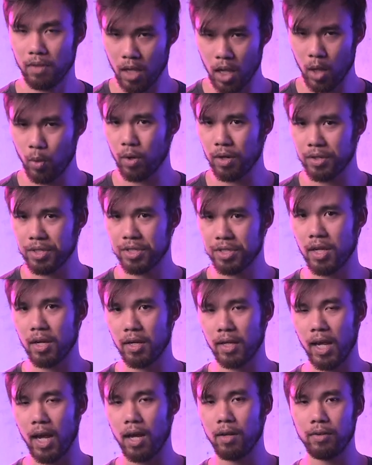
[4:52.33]
It would have
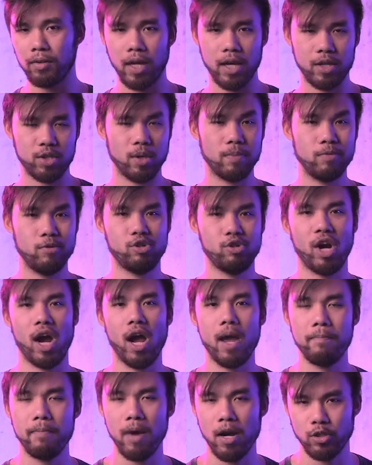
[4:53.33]
stuck out like some
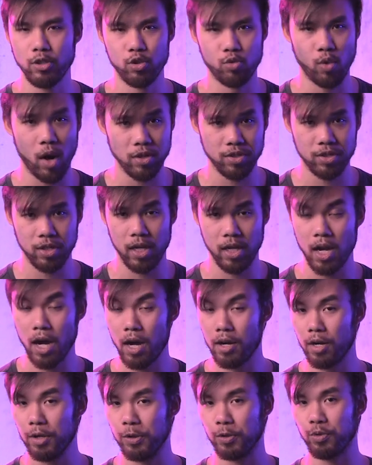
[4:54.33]
giant monstrosity
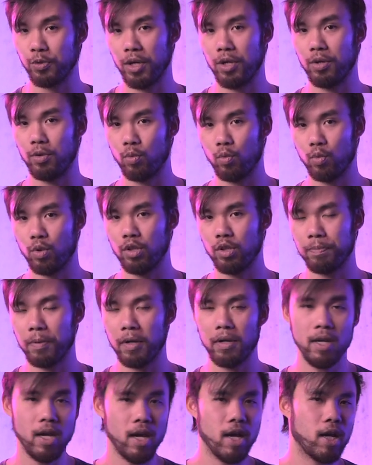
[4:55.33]
on a greener world,
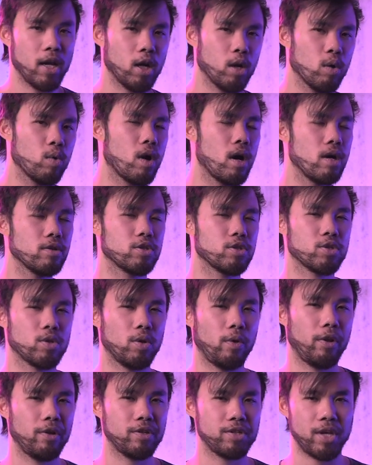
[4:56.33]
but here on
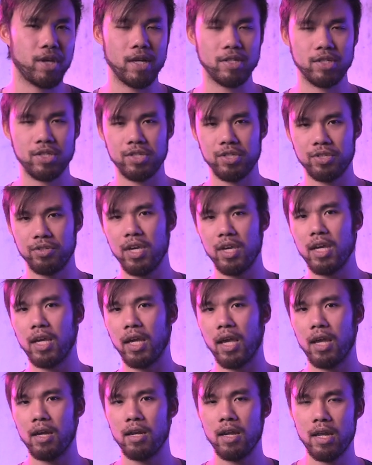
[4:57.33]
Sullust, its sleek
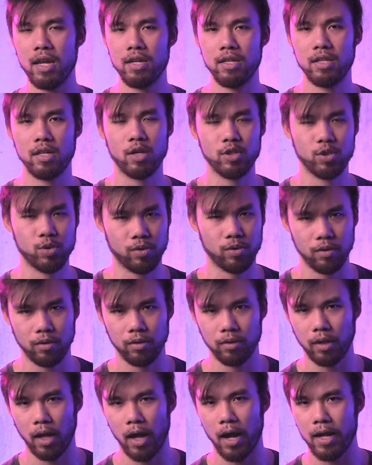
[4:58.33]
and industrial
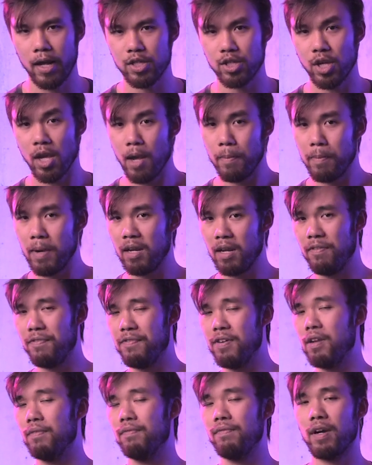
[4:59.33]
lines made it
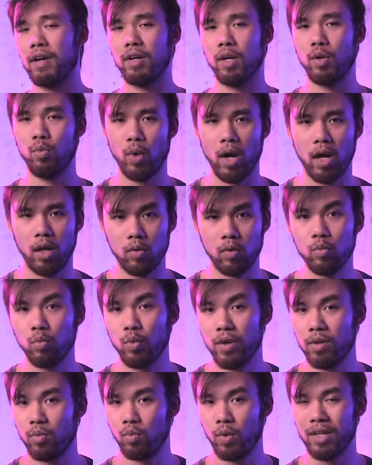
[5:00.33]
fit in very well
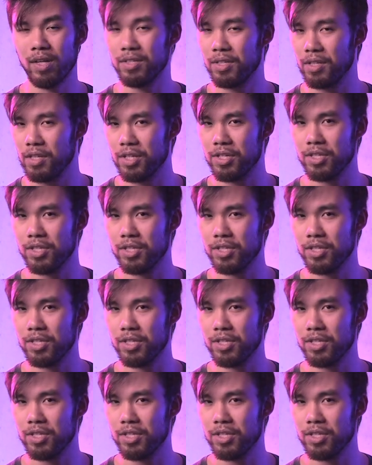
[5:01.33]
with the rest of the